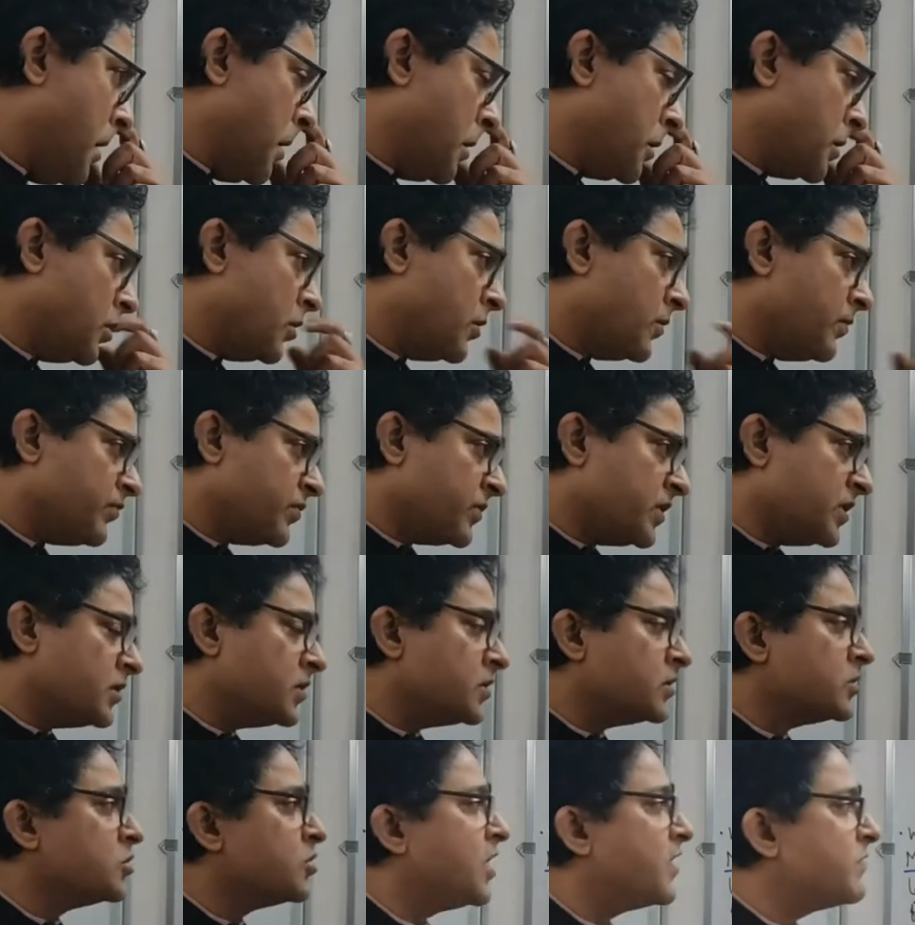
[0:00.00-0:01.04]
So
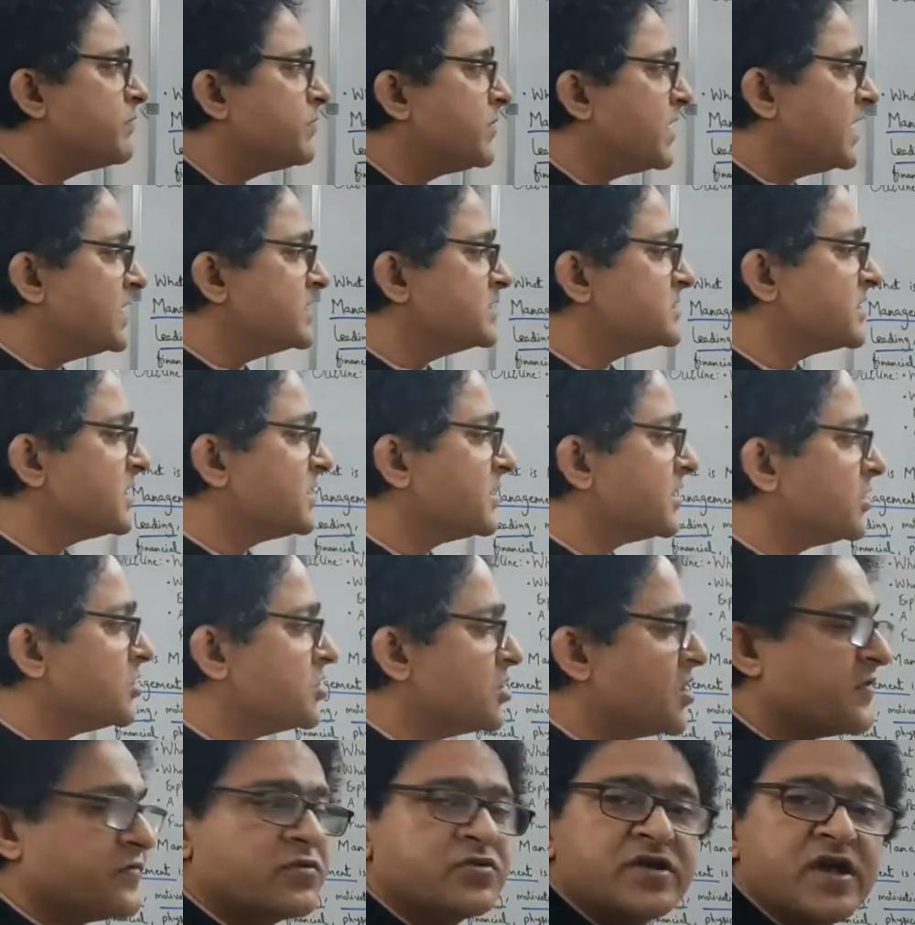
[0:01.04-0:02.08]
you have plans, and then you
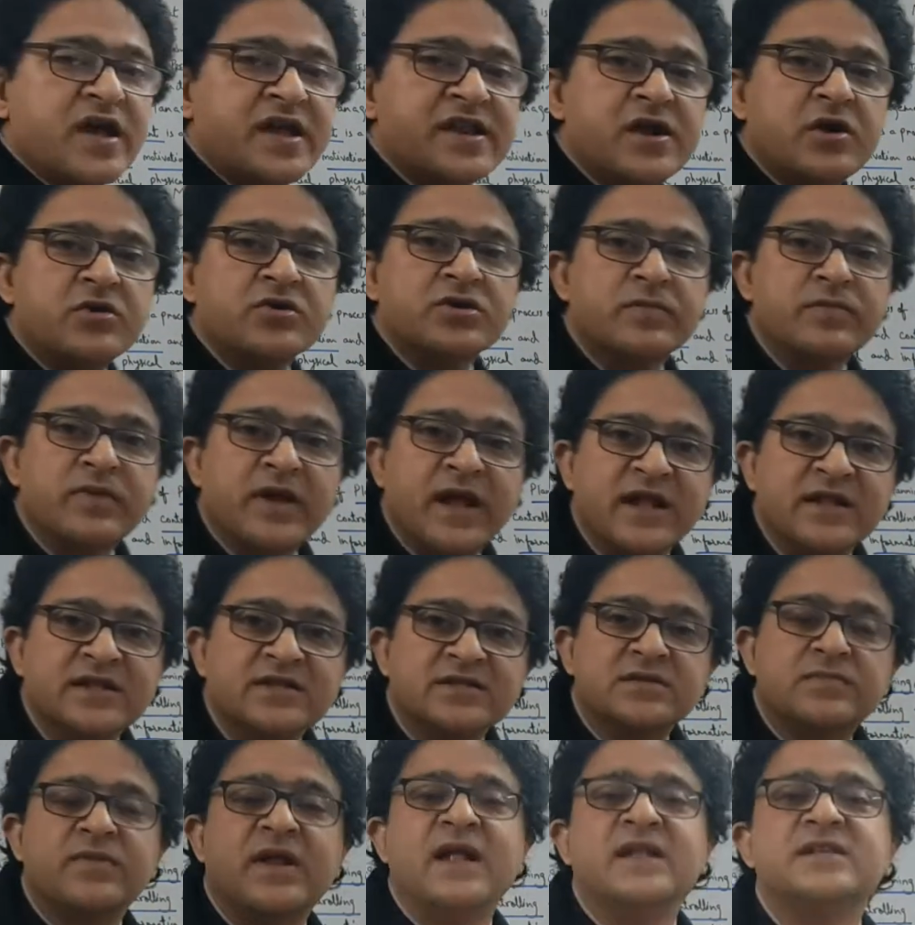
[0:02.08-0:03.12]
have to carry out the
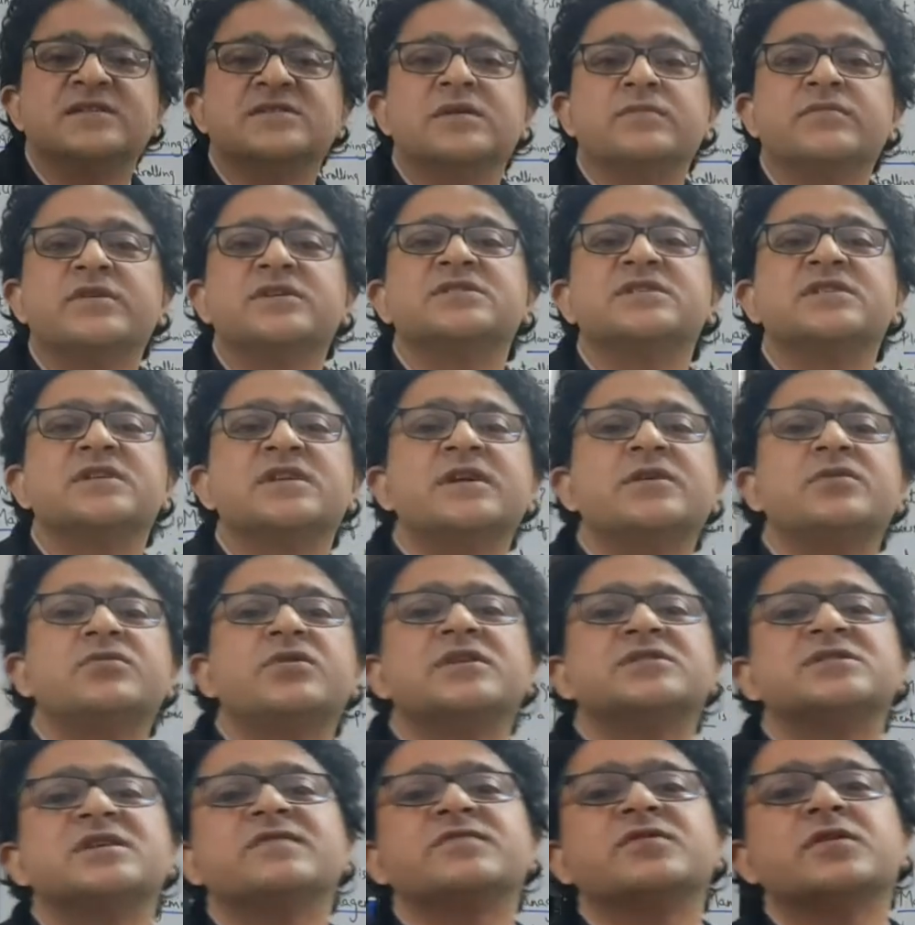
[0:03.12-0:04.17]
plans. Plans are basically to
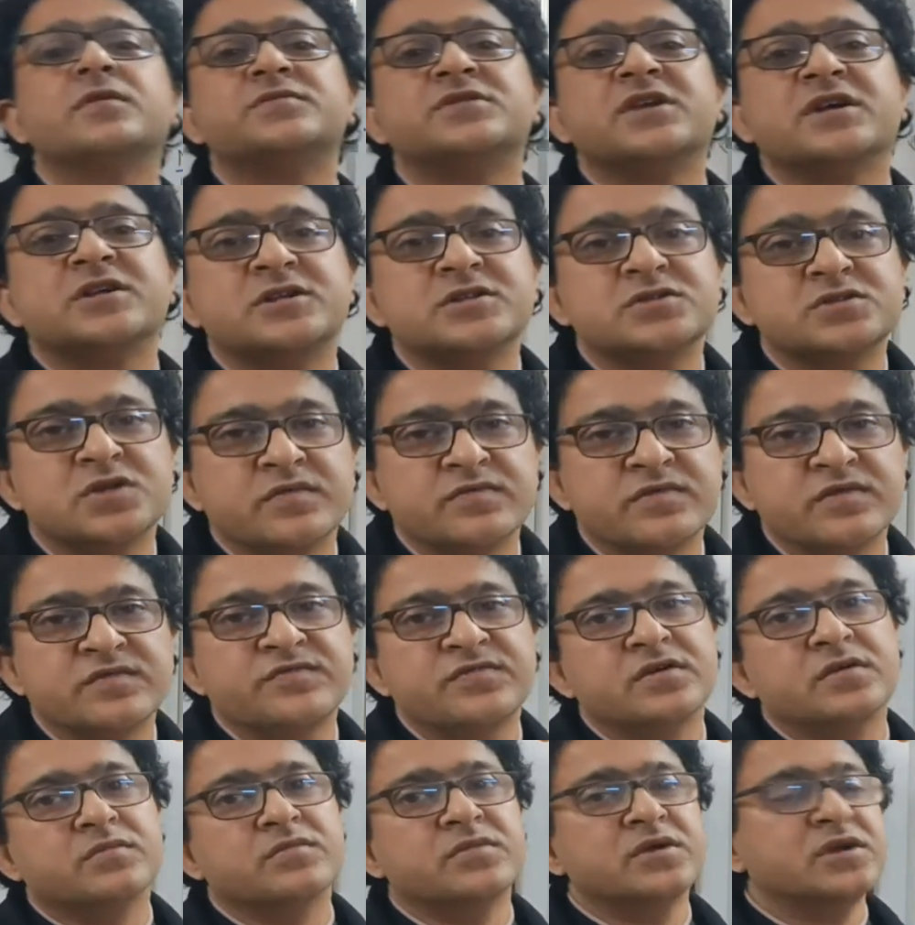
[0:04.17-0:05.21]
achieve the objectives of the
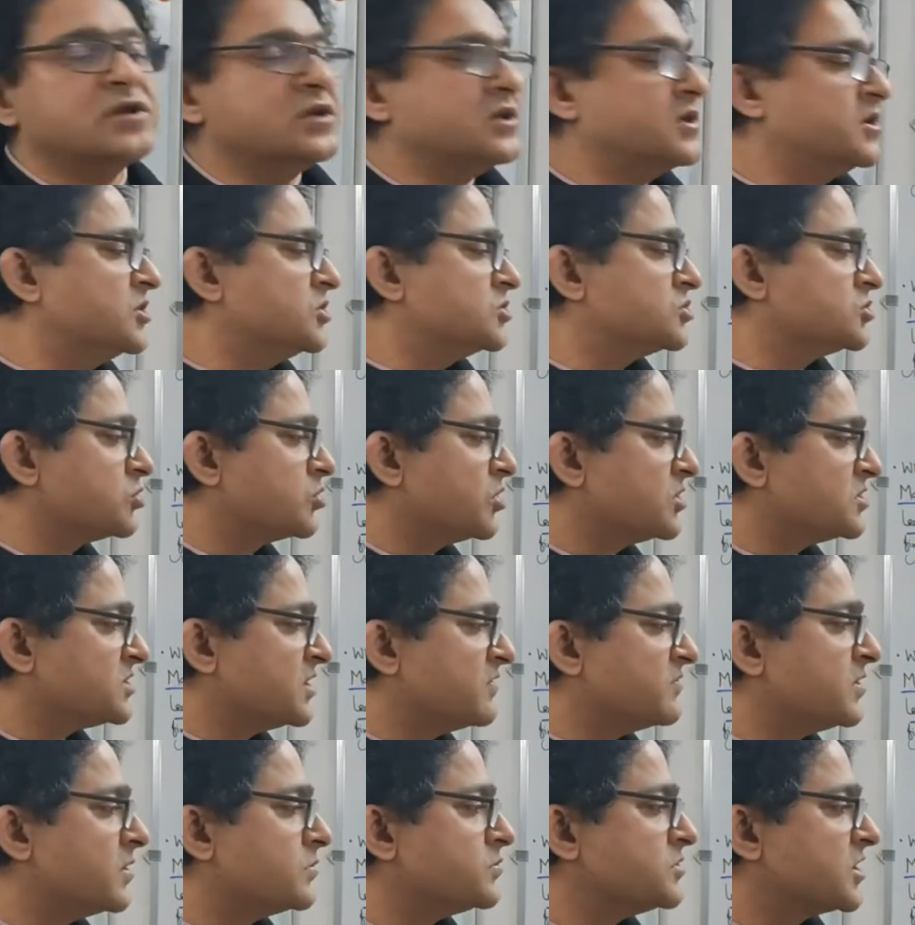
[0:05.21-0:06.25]
firm. So to
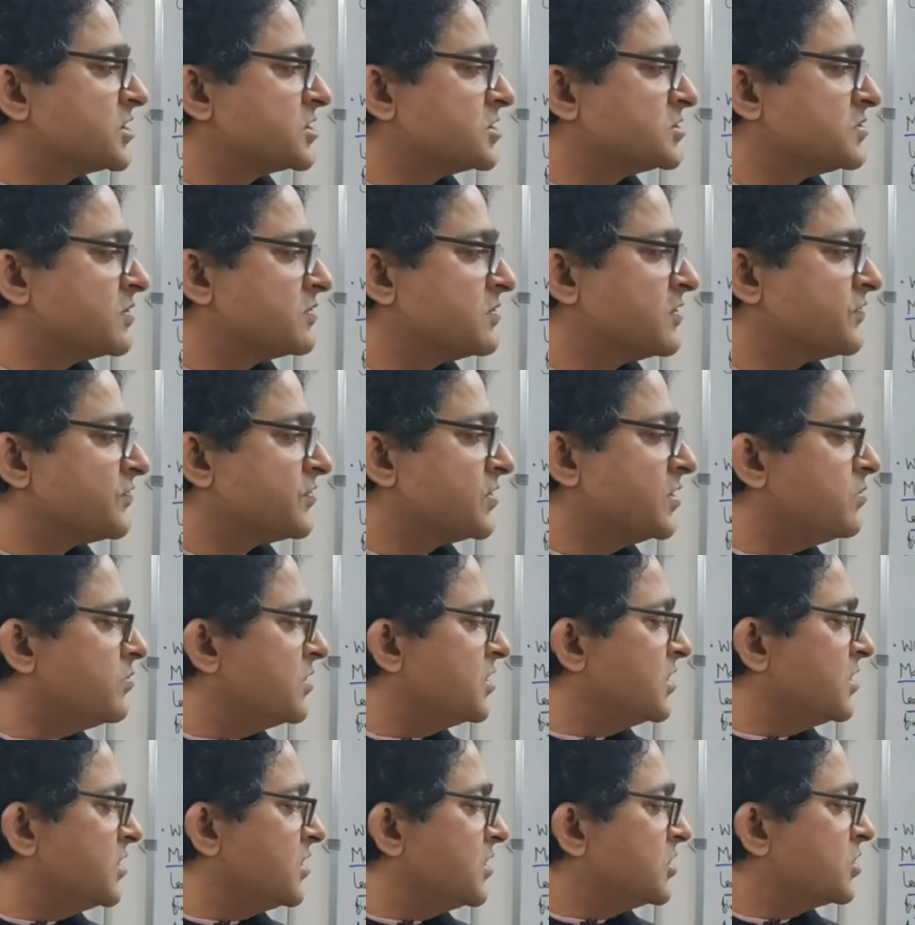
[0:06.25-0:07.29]
achieve the objectives of the firm,
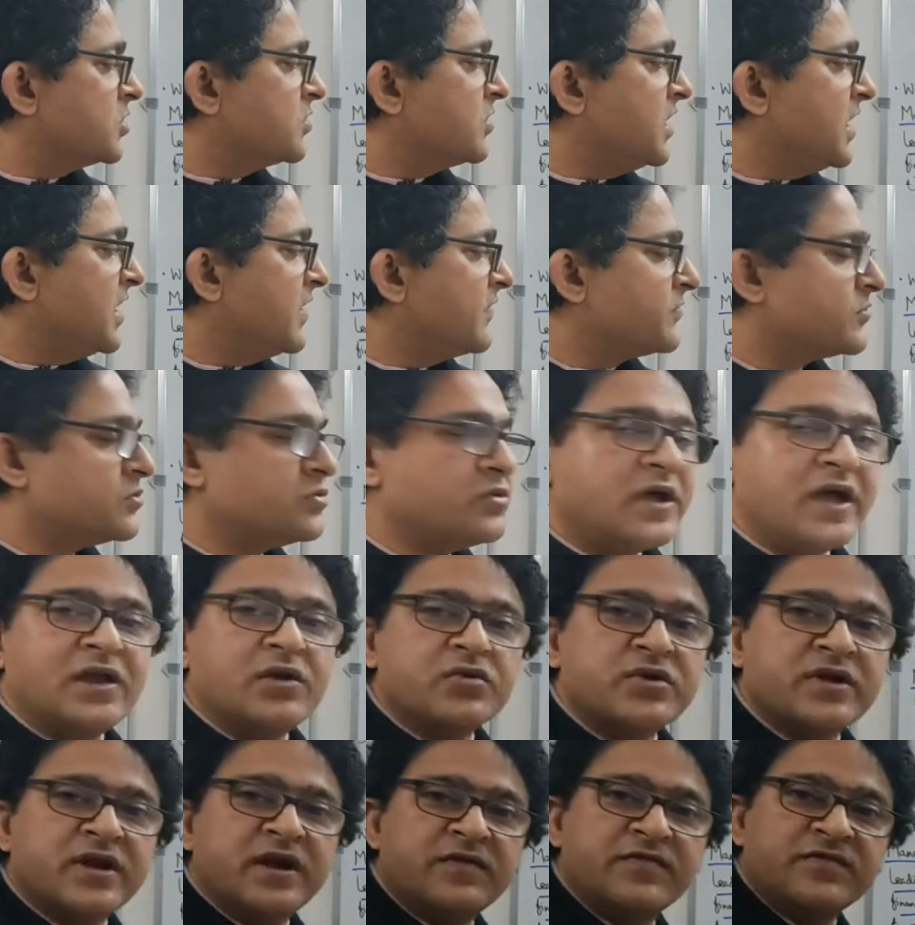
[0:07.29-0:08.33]
you have to
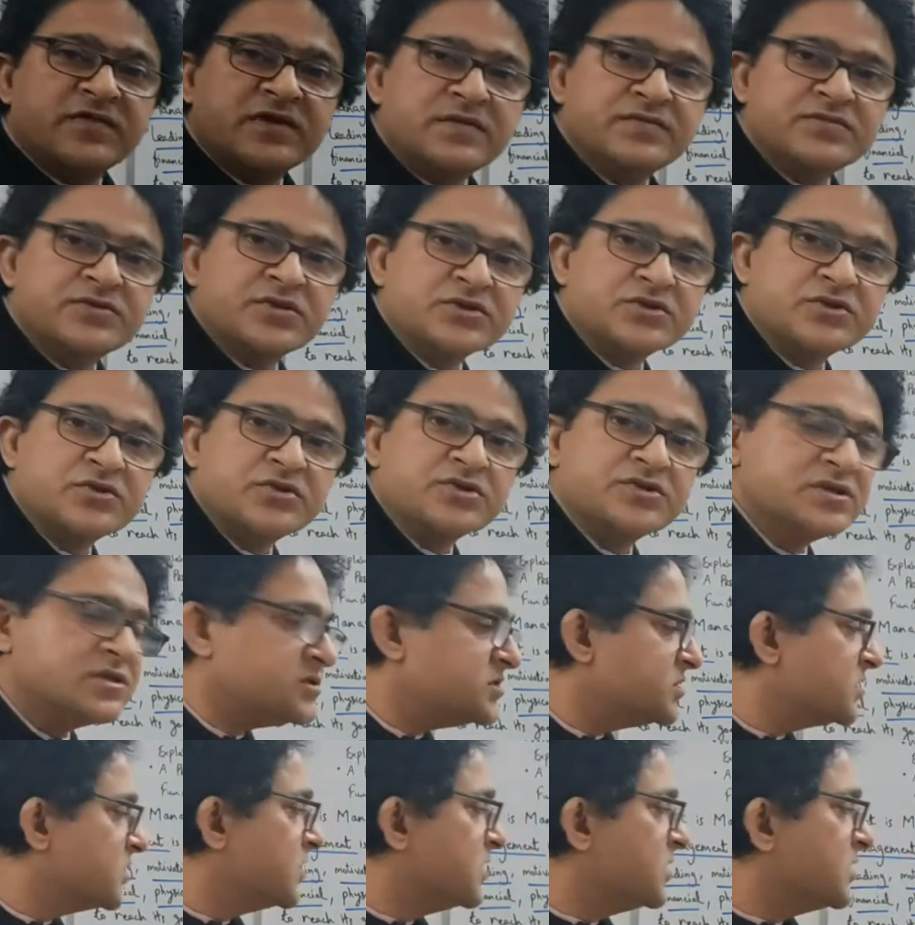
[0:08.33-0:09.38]
allocate firm's
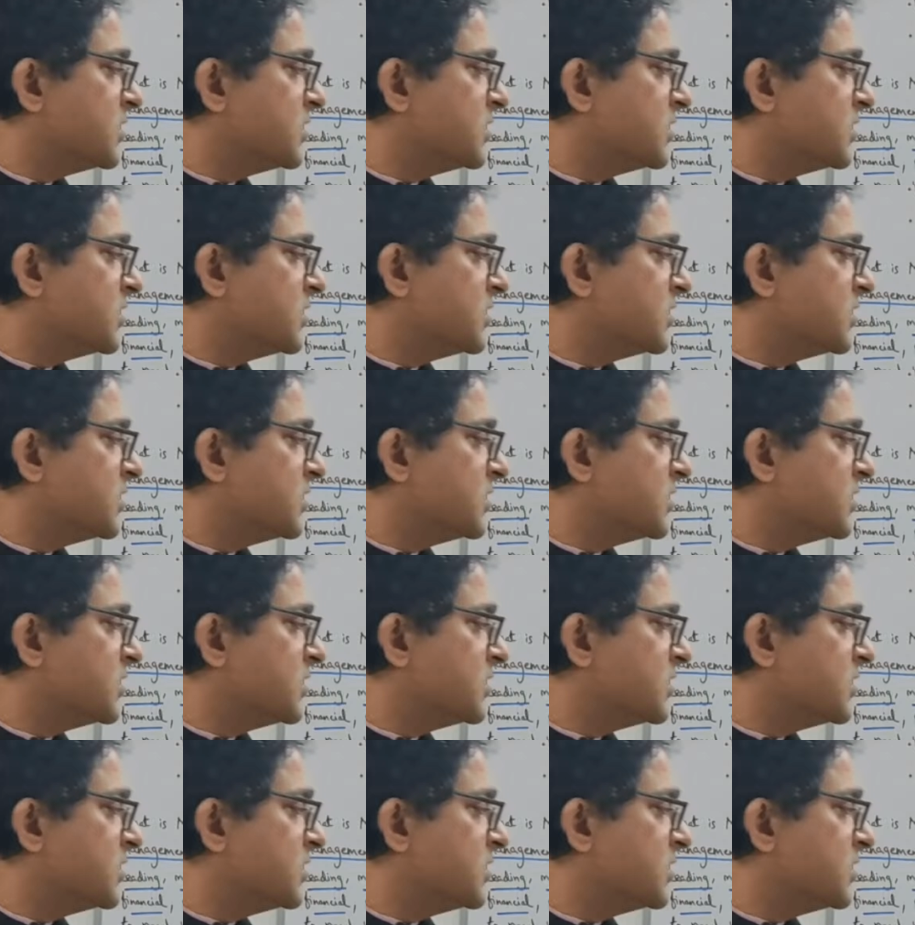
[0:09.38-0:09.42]
resources.